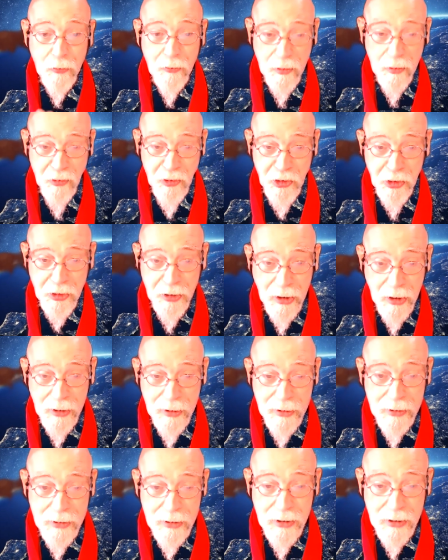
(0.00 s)
tradition
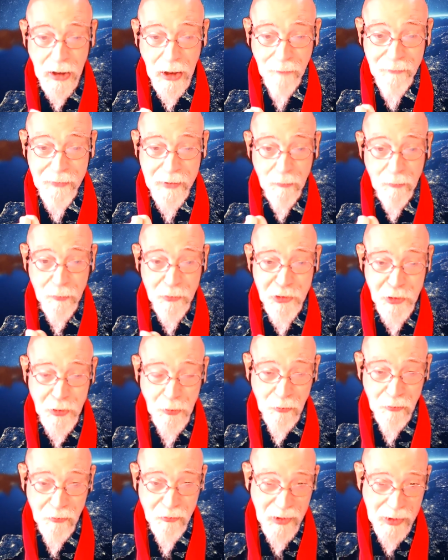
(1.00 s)
of the
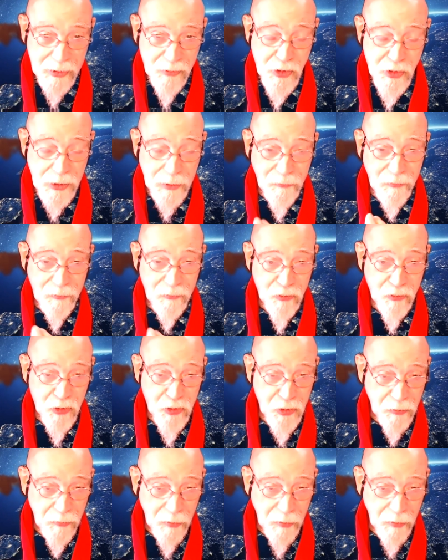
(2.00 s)
original teachings and,